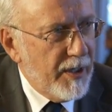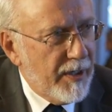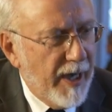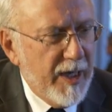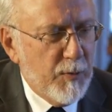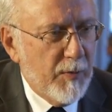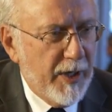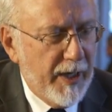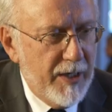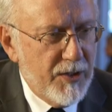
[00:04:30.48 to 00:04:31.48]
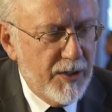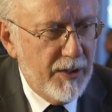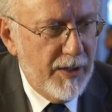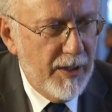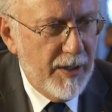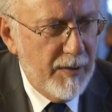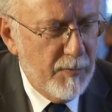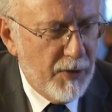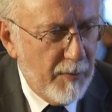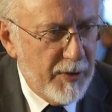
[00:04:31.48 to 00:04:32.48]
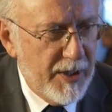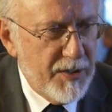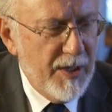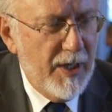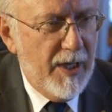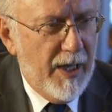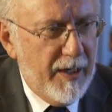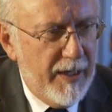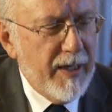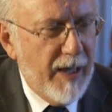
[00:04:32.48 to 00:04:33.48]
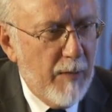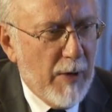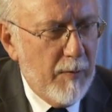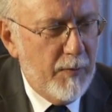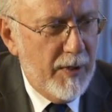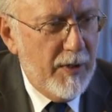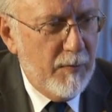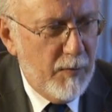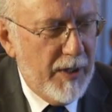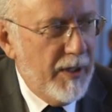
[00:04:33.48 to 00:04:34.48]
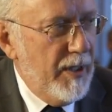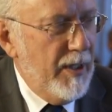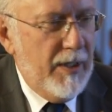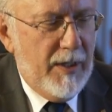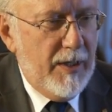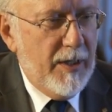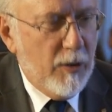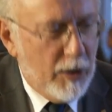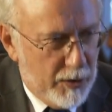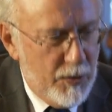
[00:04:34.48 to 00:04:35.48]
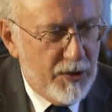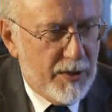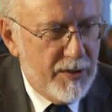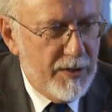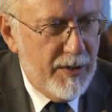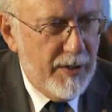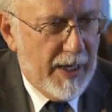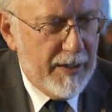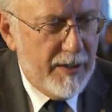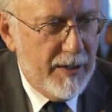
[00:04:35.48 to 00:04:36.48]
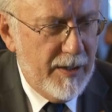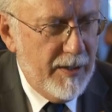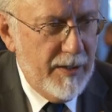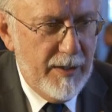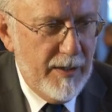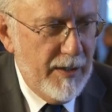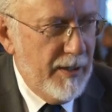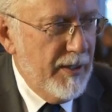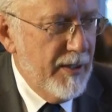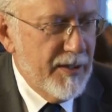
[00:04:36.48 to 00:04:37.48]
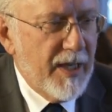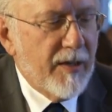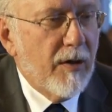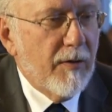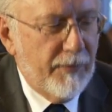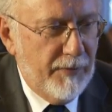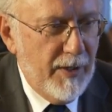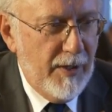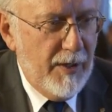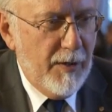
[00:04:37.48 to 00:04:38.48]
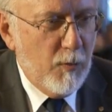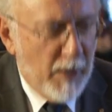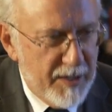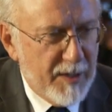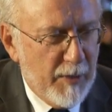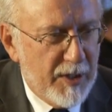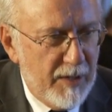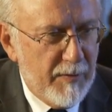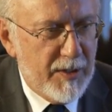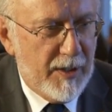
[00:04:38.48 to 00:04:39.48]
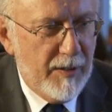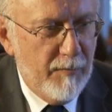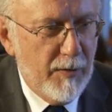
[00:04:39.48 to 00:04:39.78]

light propagation properties, and he came up with conclusions that set off quite some activity